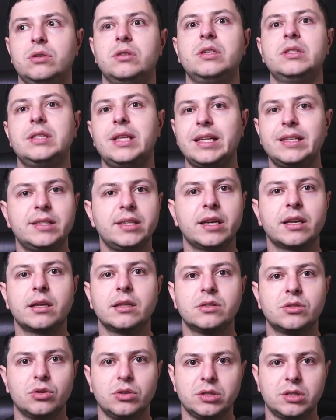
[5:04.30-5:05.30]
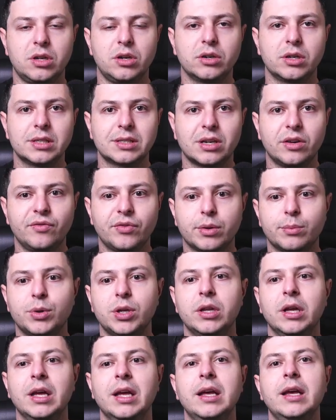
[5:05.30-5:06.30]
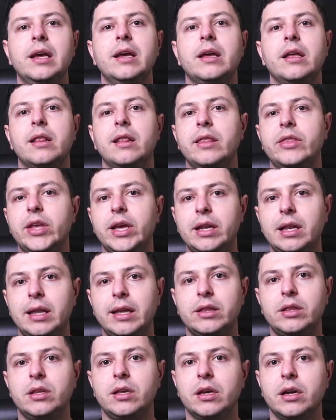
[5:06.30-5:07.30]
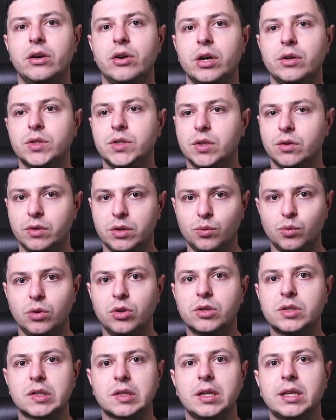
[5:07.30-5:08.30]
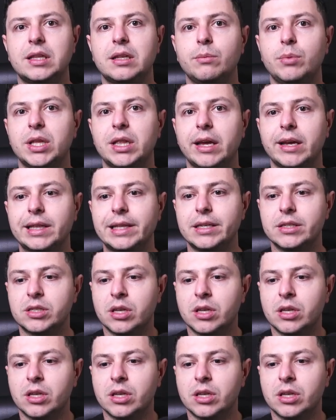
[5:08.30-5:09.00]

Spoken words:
10 seconds or as long as comfortable and then let the air out. So it looks a little bit like this.